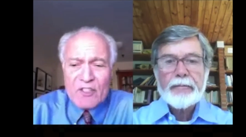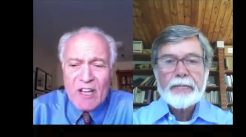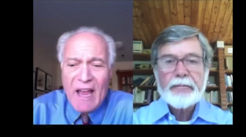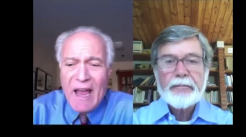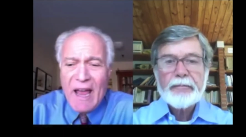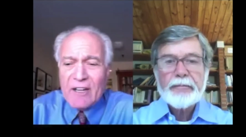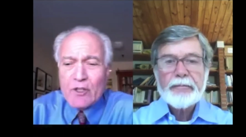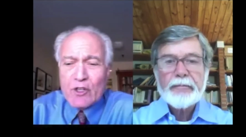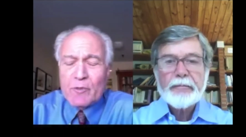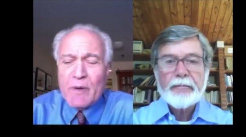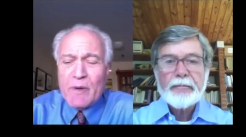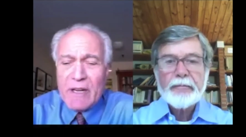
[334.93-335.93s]
Speaker 1: ahead
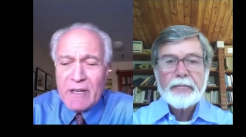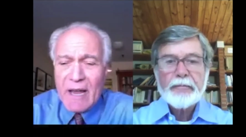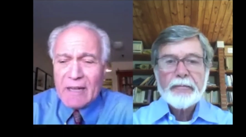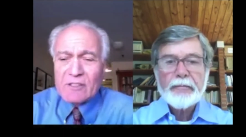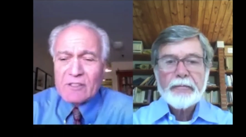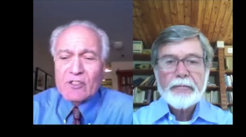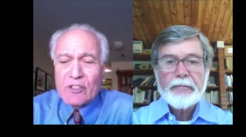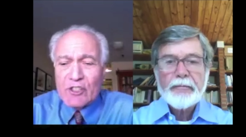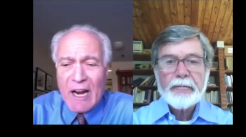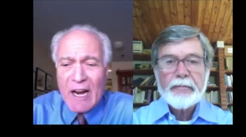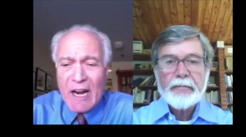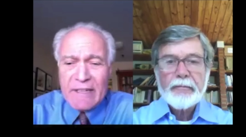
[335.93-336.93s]
should be, as the
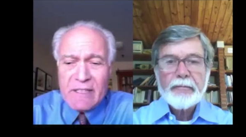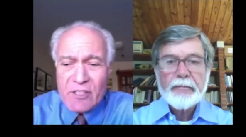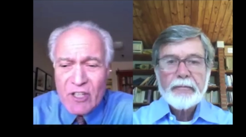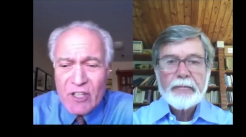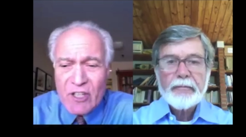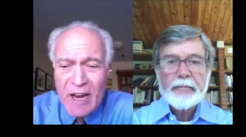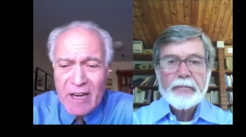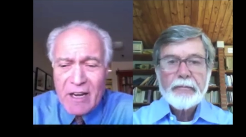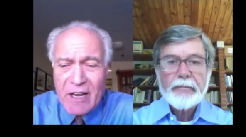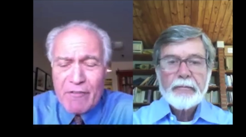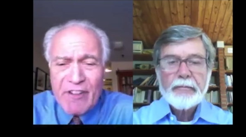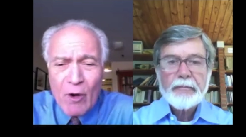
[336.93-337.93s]
Chinese
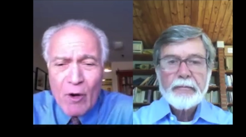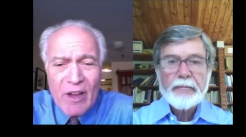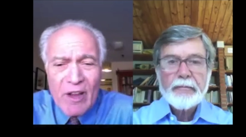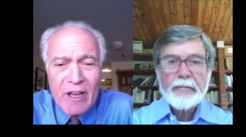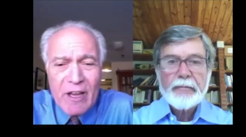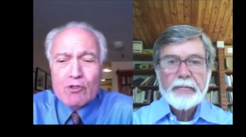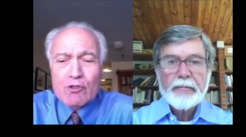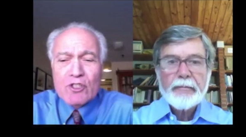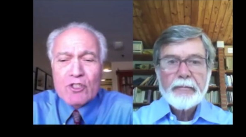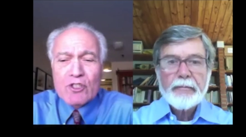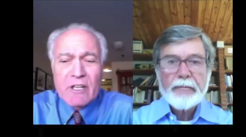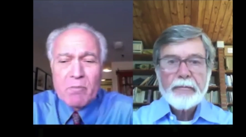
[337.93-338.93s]
say, a very
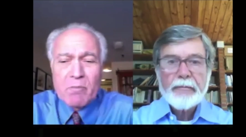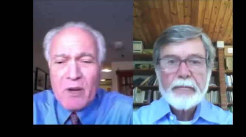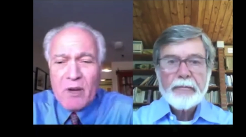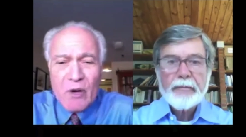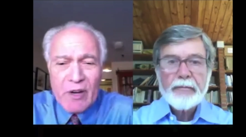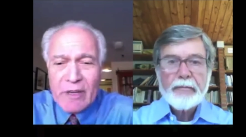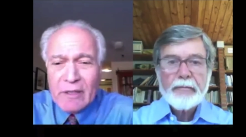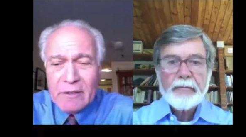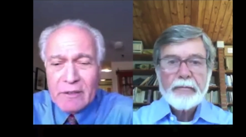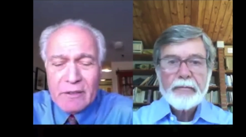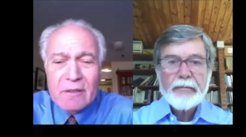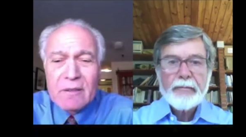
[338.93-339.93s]
interesting
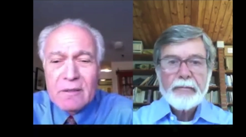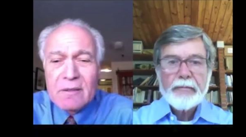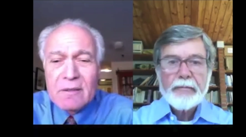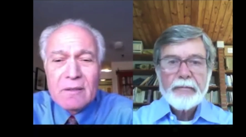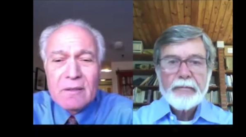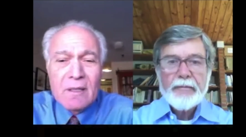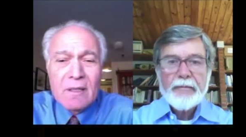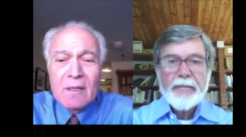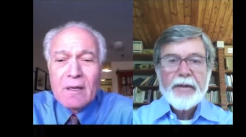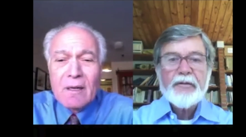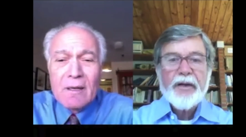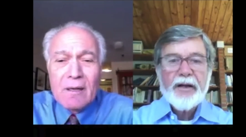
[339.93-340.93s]
period.
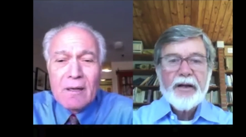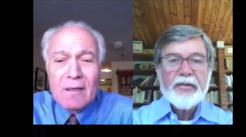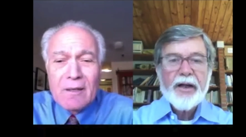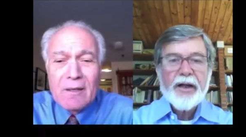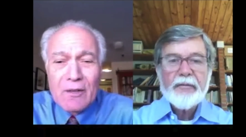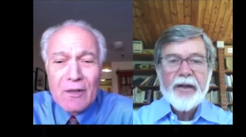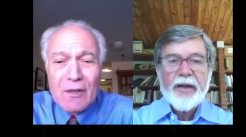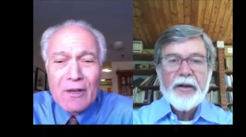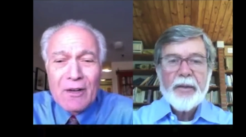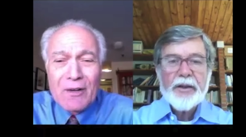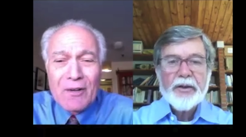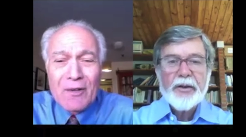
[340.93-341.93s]
Speaker 2: Very, very,
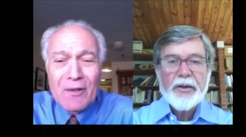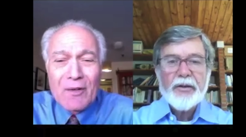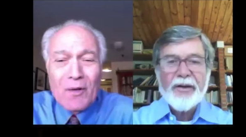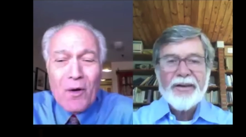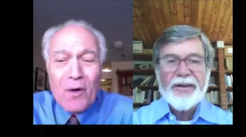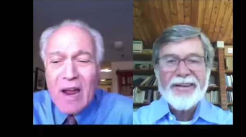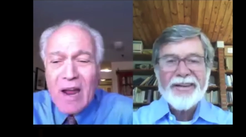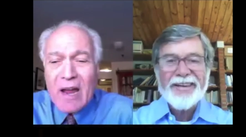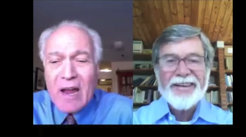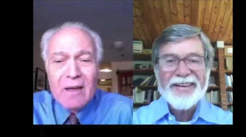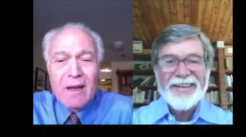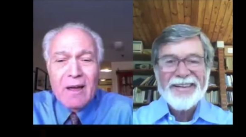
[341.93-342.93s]
very much so.
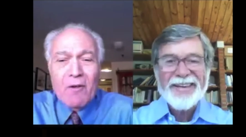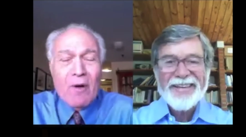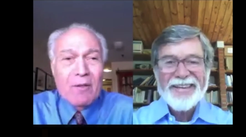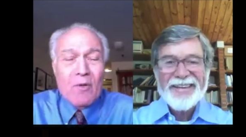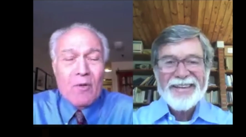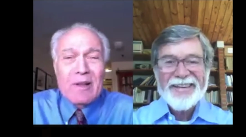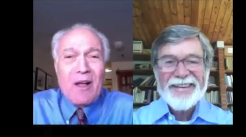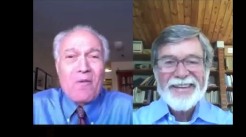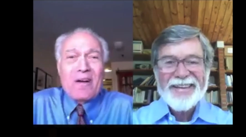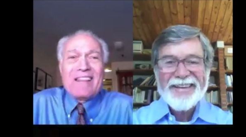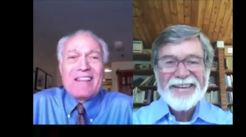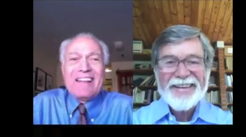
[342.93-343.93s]
Speaker 1: Okay. Well,
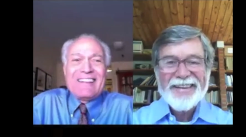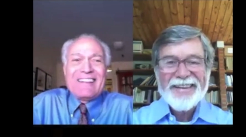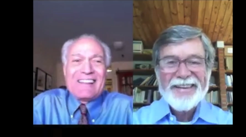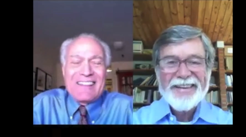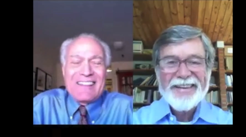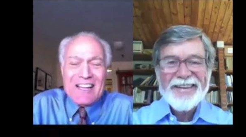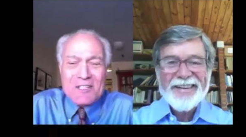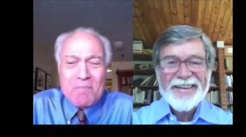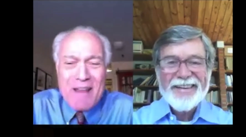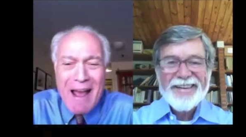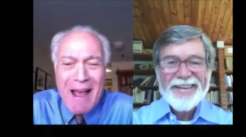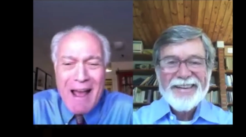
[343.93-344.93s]
let's
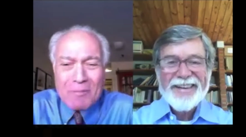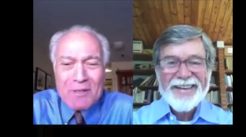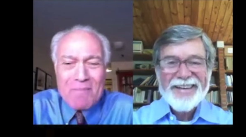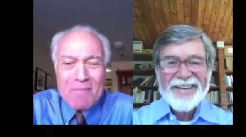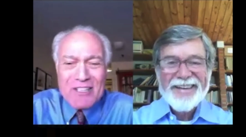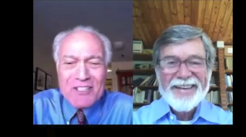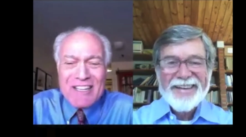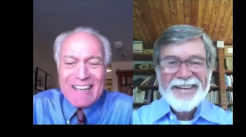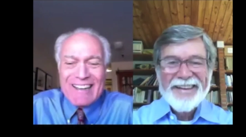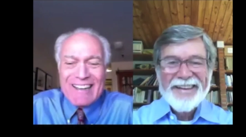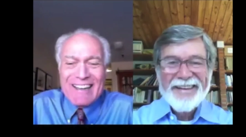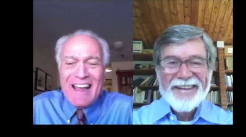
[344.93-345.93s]
be
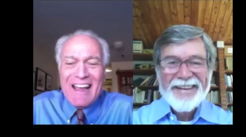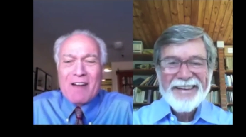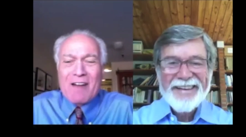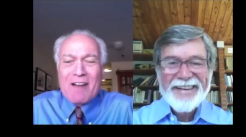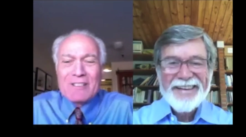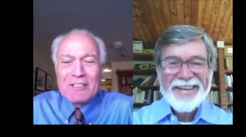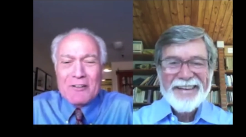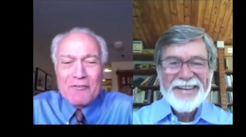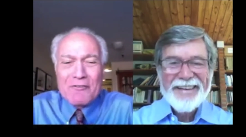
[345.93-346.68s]
optimistic, and we'll look